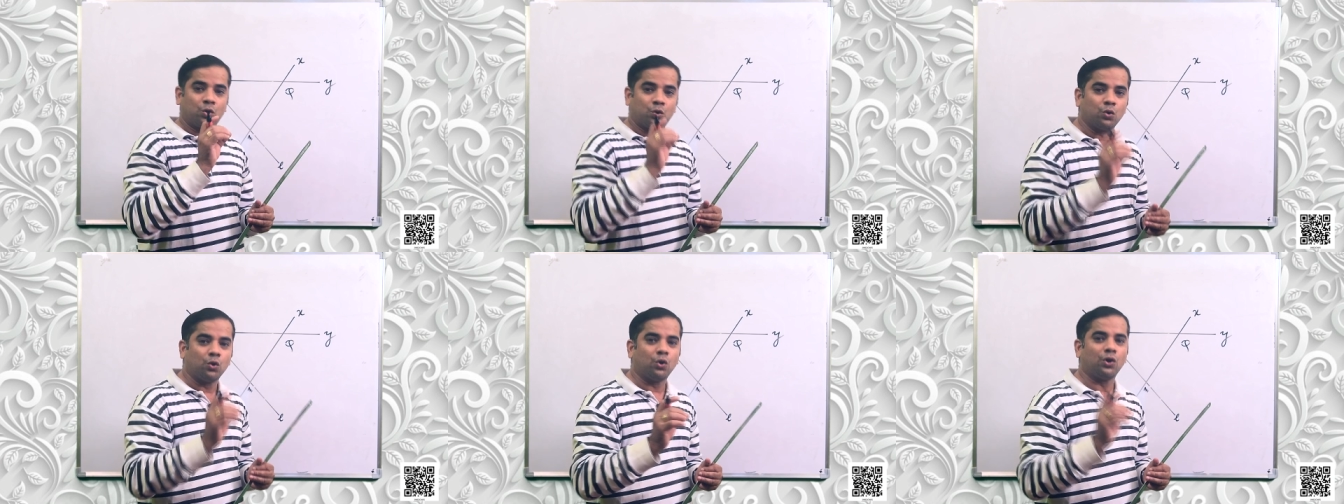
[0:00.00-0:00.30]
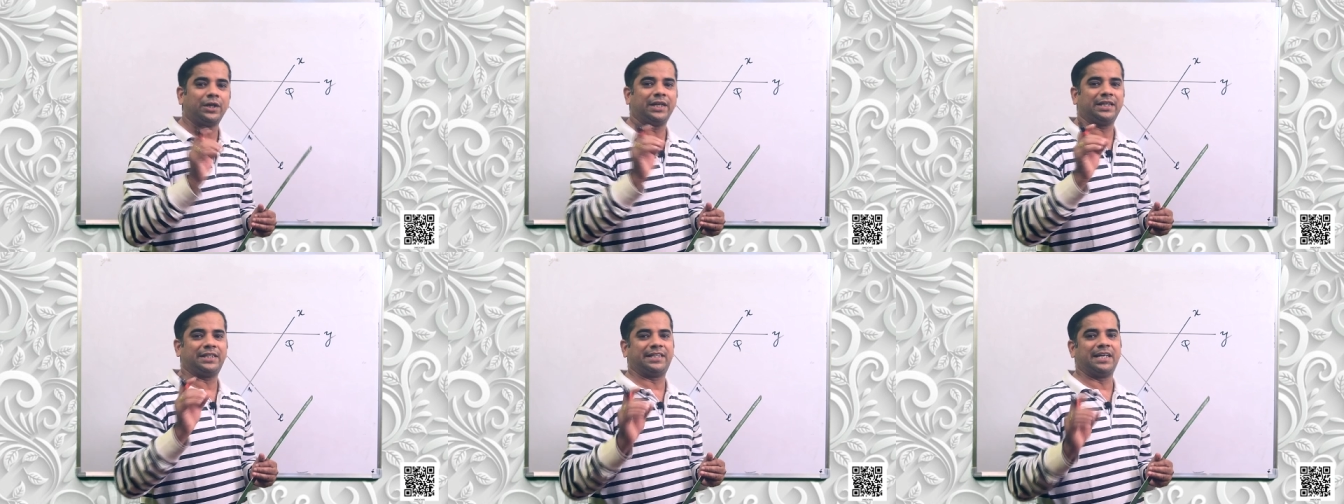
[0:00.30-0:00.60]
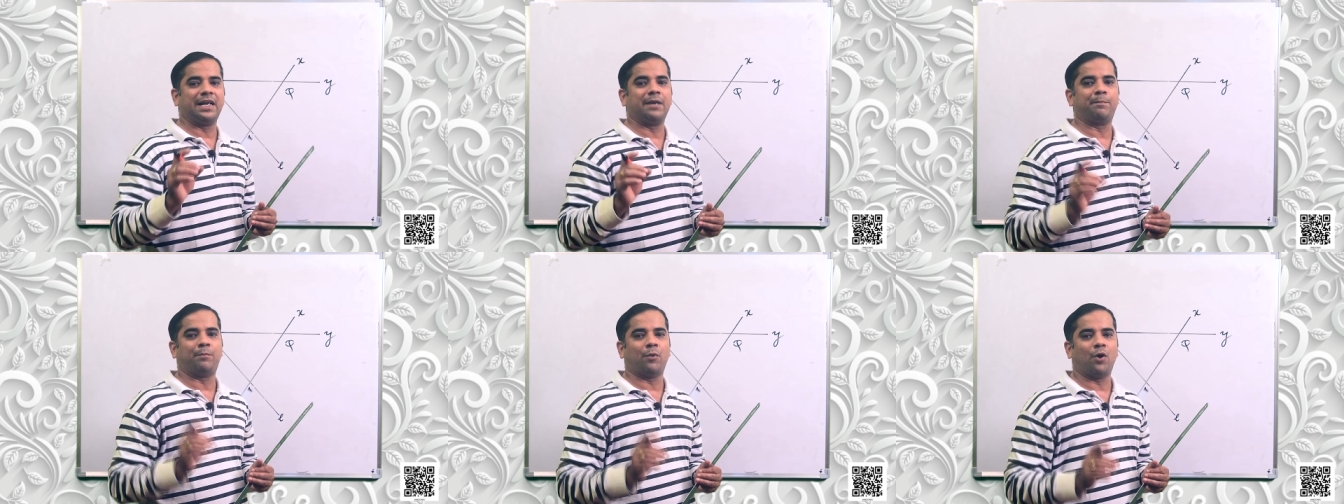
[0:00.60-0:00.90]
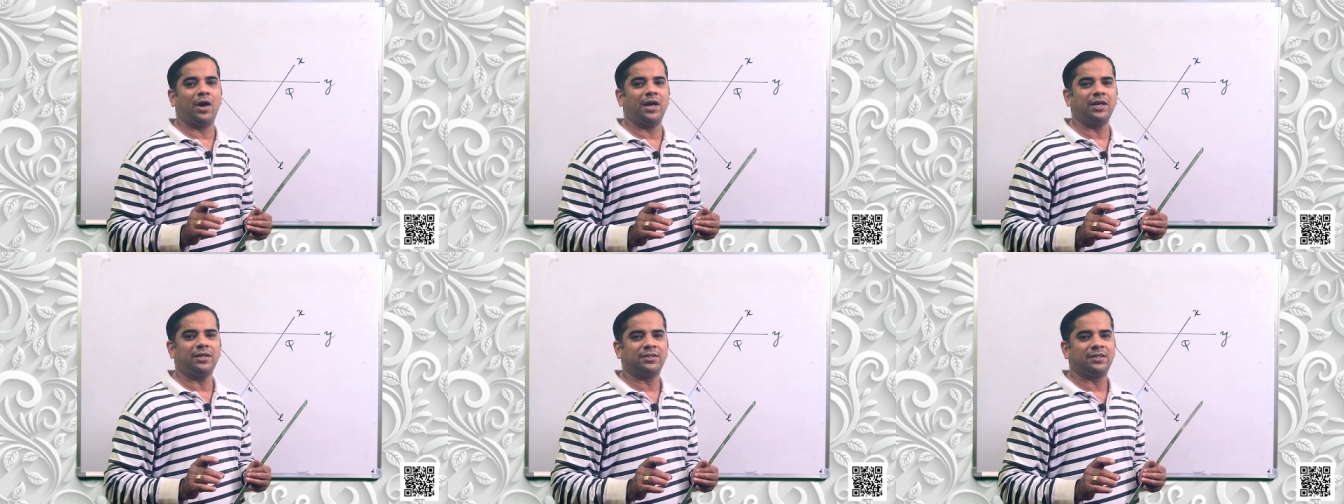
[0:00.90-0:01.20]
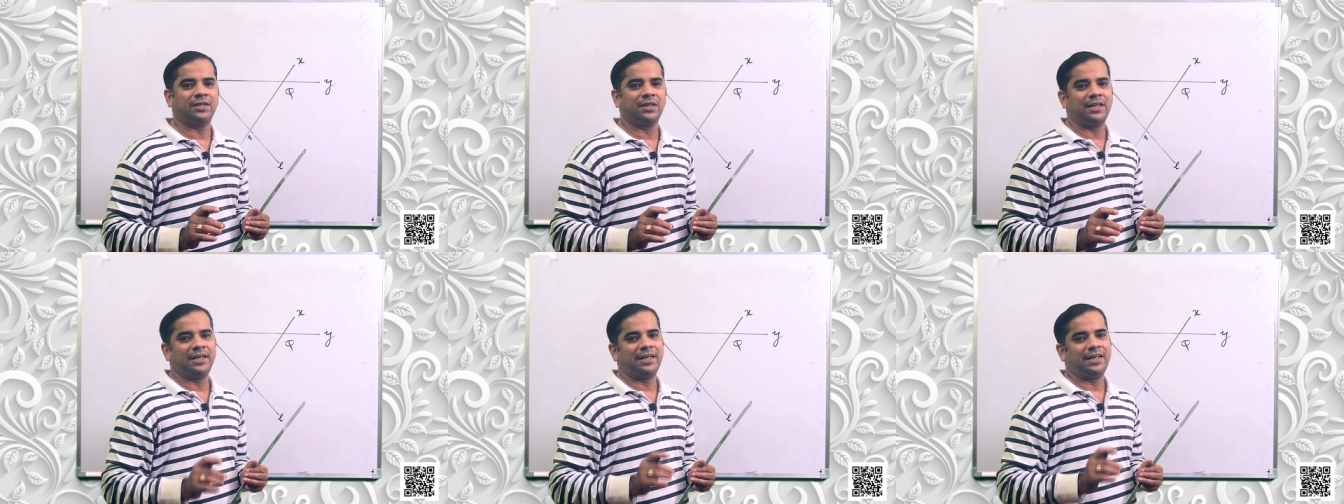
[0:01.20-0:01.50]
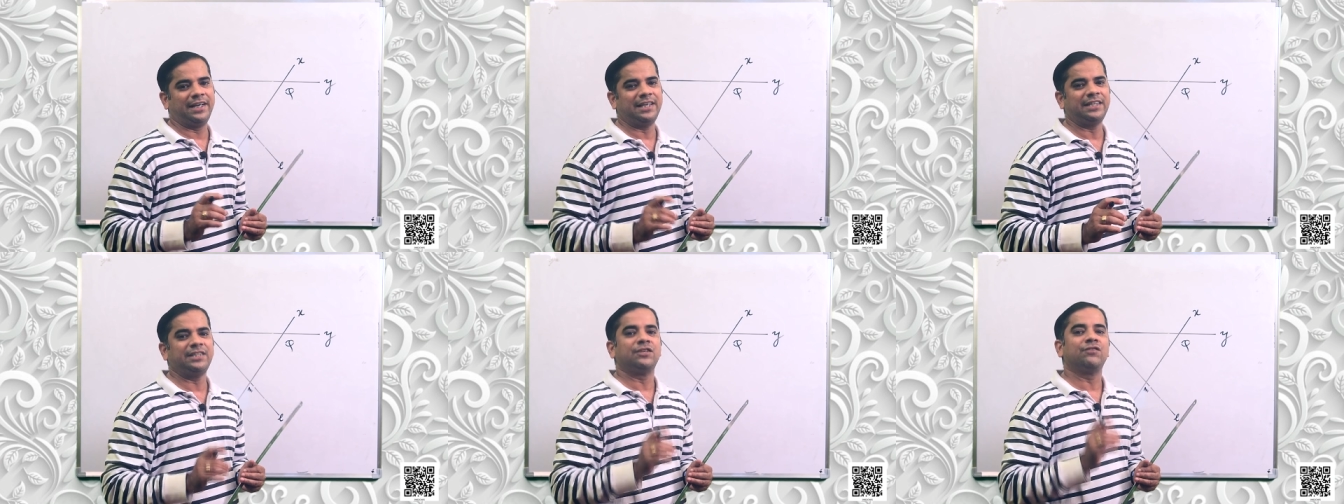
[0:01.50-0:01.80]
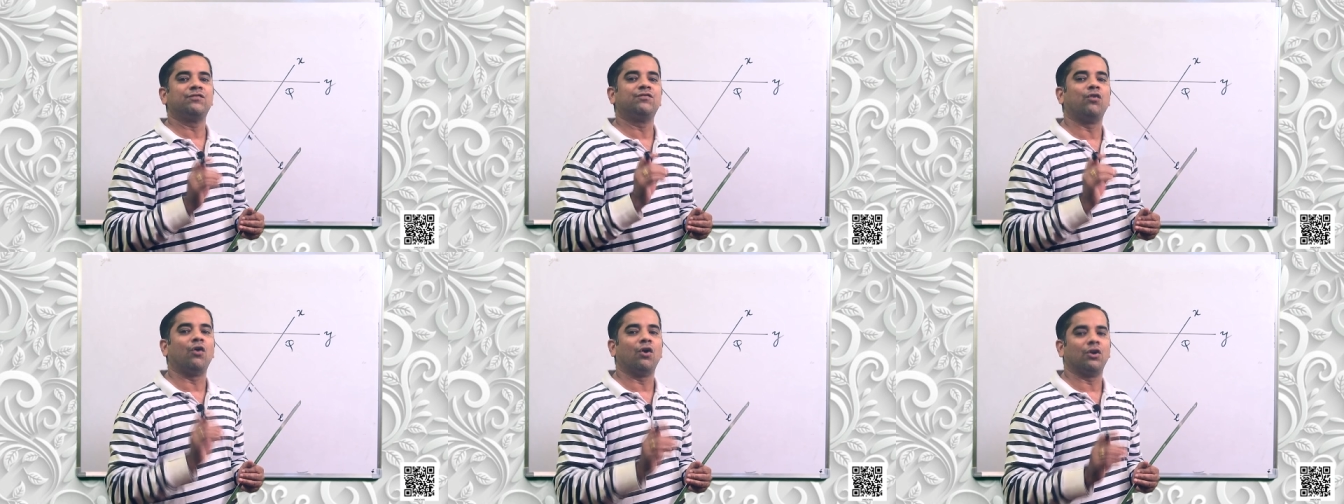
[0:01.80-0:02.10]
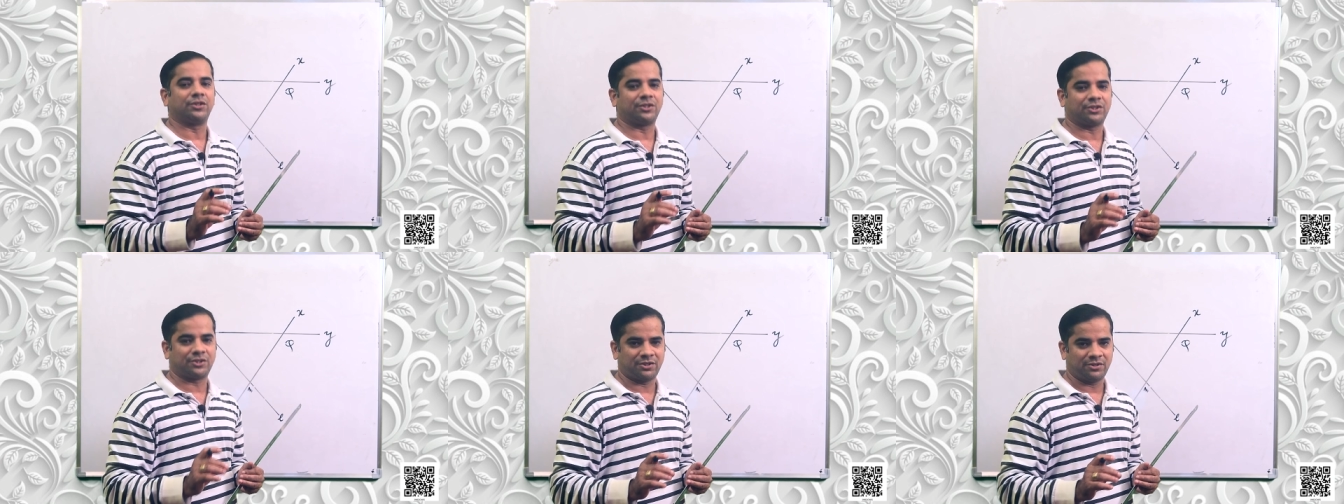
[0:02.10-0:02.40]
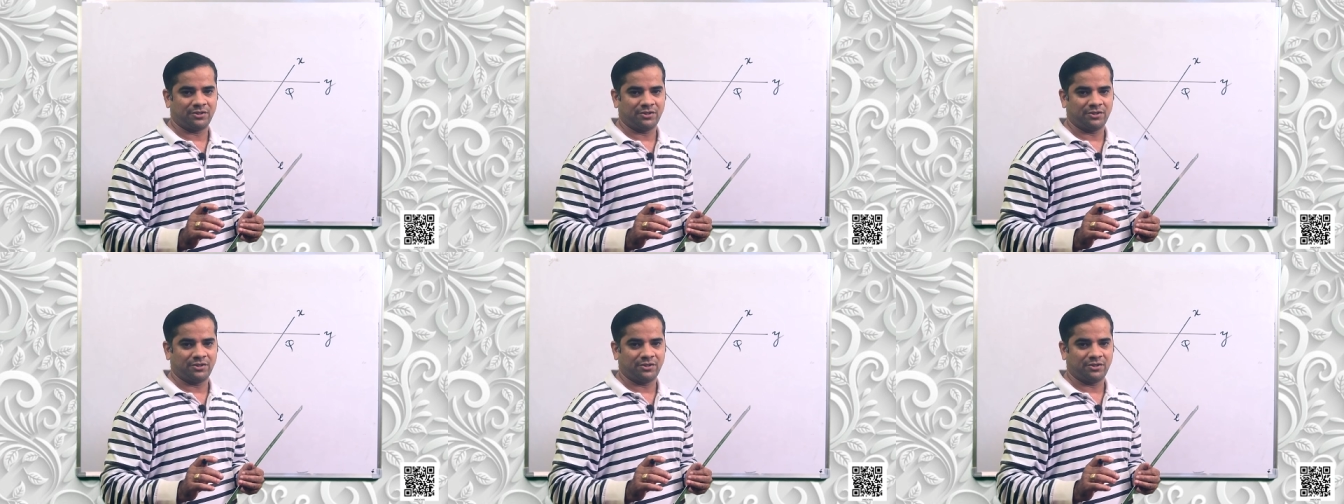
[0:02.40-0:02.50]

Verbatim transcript: two distinct points is false